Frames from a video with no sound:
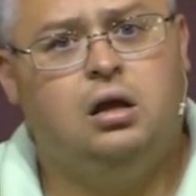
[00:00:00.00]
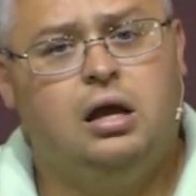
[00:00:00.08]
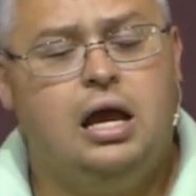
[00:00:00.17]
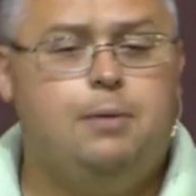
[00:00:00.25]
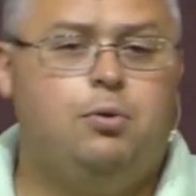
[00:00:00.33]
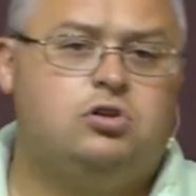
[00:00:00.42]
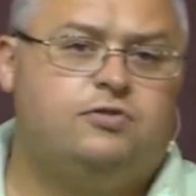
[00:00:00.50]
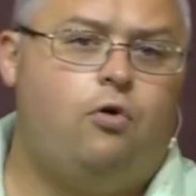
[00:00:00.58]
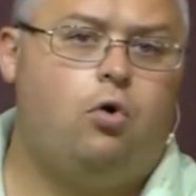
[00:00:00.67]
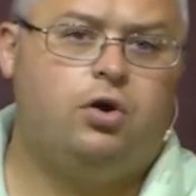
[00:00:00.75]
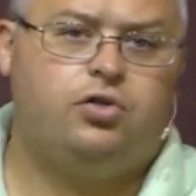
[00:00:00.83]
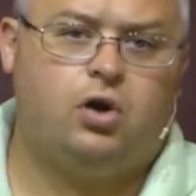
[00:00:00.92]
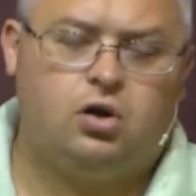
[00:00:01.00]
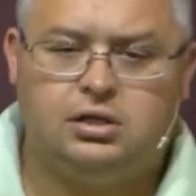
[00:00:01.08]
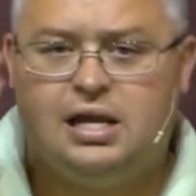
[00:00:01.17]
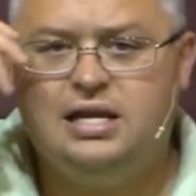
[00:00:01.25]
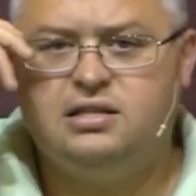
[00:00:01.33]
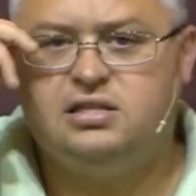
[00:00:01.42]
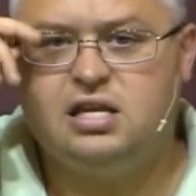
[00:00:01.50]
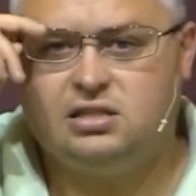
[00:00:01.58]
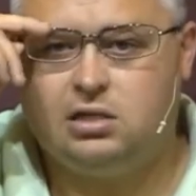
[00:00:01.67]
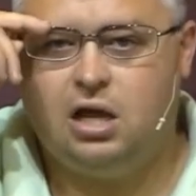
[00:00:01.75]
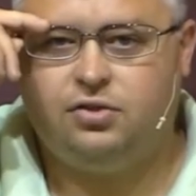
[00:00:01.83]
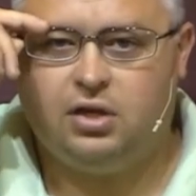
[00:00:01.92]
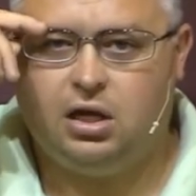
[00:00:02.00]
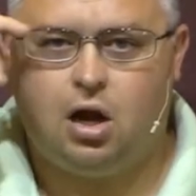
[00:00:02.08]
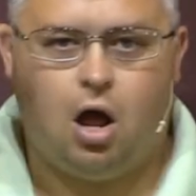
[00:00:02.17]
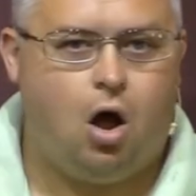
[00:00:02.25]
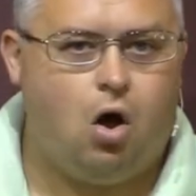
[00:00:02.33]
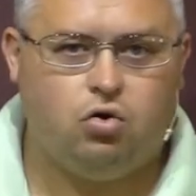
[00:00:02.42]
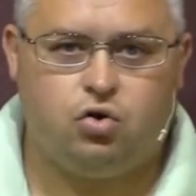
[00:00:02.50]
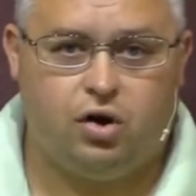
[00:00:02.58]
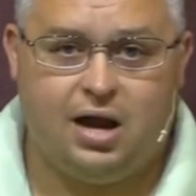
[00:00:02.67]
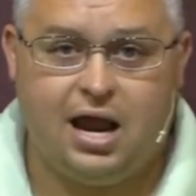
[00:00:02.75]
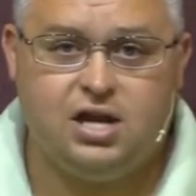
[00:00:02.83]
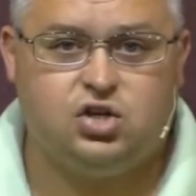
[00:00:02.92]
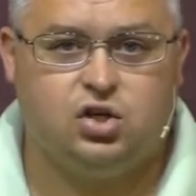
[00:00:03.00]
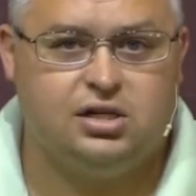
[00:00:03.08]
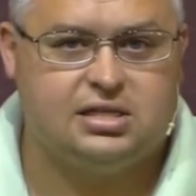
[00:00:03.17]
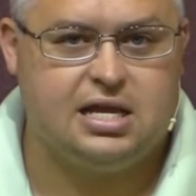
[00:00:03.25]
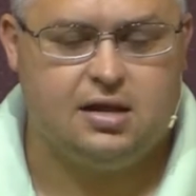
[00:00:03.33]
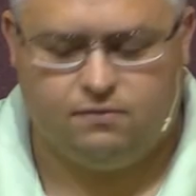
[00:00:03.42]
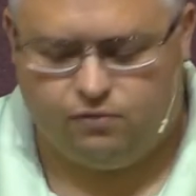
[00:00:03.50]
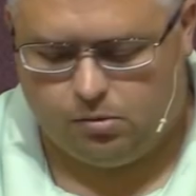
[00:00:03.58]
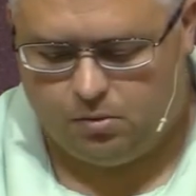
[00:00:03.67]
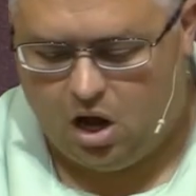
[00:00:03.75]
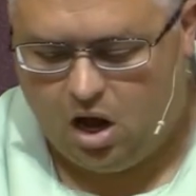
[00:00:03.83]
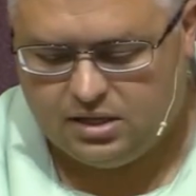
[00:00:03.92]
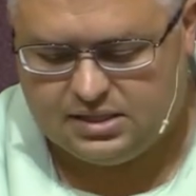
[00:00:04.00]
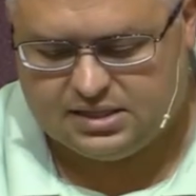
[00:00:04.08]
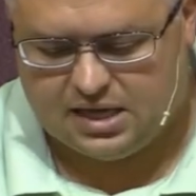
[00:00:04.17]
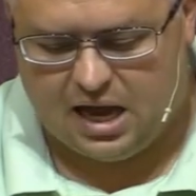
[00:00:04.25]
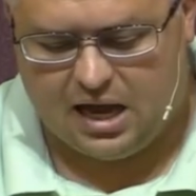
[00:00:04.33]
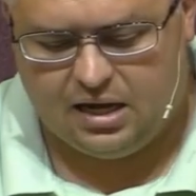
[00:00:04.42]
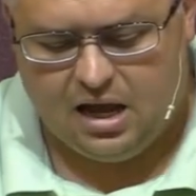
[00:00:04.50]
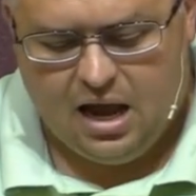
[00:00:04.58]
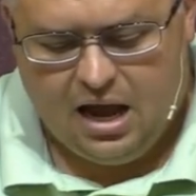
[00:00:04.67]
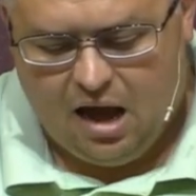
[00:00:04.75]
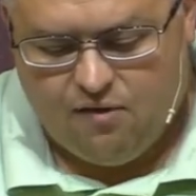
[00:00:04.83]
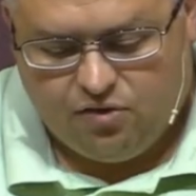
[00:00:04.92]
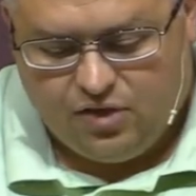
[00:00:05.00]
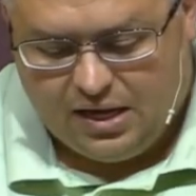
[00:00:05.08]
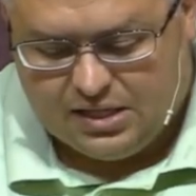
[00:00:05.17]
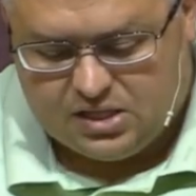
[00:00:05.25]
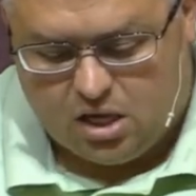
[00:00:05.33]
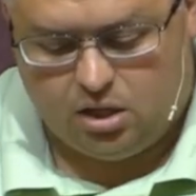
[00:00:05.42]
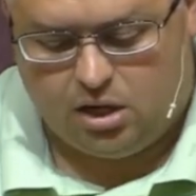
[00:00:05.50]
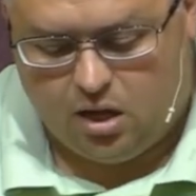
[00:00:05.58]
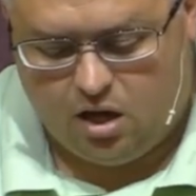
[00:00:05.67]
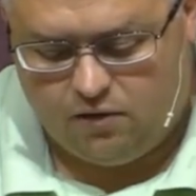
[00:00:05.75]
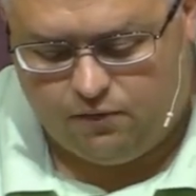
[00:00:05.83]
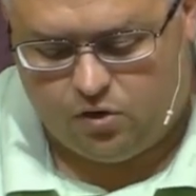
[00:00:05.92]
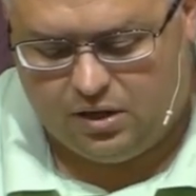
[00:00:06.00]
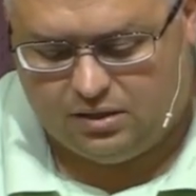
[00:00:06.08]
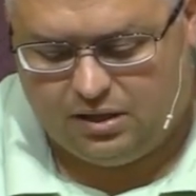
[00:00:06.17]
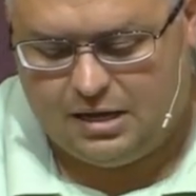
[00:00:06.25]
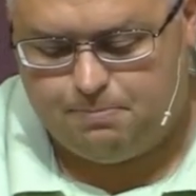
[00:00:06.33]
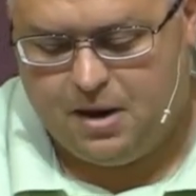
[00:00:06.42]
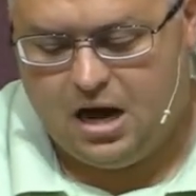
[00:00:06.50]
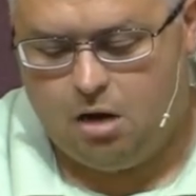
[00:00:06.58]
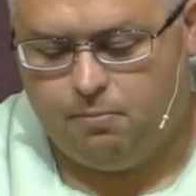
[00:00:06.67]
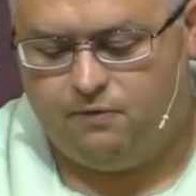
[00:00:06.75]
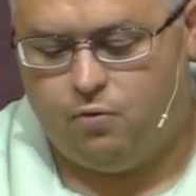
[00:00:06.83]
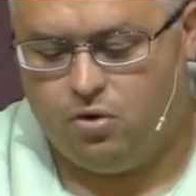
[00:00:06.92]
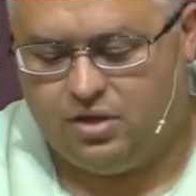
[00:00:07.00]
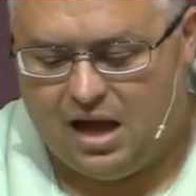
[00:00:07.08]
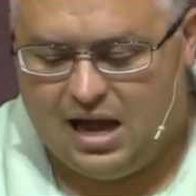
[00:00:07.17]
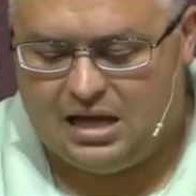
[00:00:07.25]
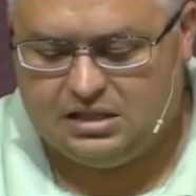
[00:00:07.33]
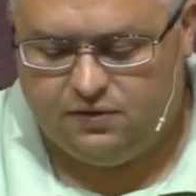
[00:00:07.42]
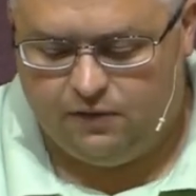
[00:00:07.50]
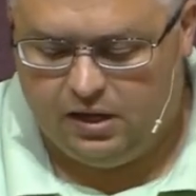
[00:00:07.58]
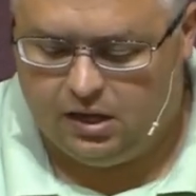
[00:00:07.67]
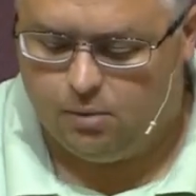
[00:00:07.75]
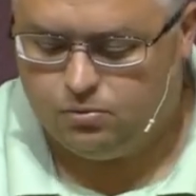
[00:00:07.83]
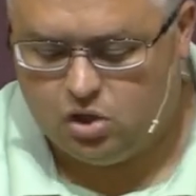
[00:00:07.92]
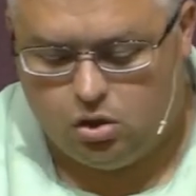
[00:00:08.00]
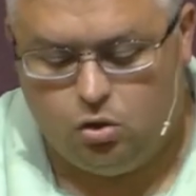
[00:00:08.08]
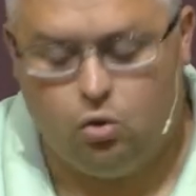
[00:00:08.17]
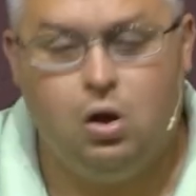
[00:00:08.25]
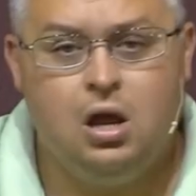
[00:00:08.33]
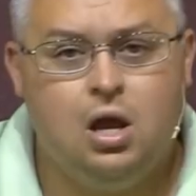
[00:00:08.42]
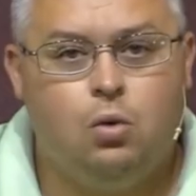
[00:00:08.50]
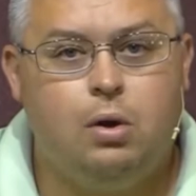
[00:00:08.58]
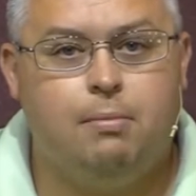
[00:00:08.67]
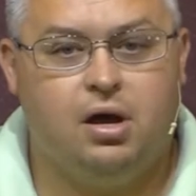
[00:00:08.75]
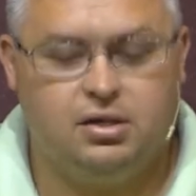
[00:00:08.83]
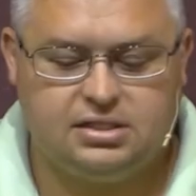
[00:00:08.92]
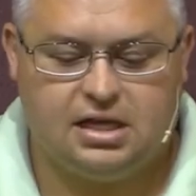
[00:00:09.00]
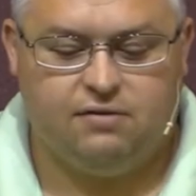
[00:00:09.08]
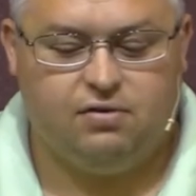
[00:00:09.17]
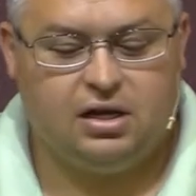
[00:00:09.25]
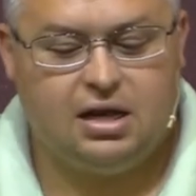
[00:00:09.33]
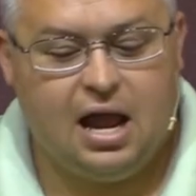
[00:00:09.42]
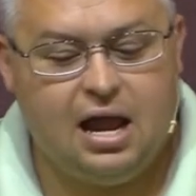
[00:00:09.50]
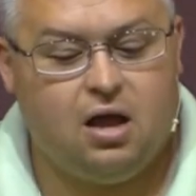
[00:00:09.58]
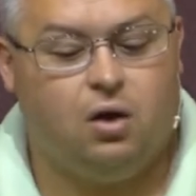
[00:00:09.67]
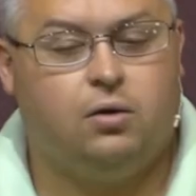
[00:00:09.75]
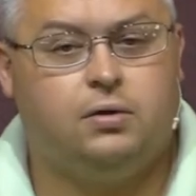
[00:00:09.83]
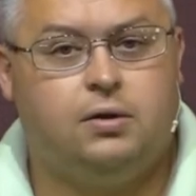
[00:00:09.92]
Hebrews 4:13 says nothing in all creation is hidden from God's sight. Everything is uncovered and laid bare before the eyes of him to whom we must give an account.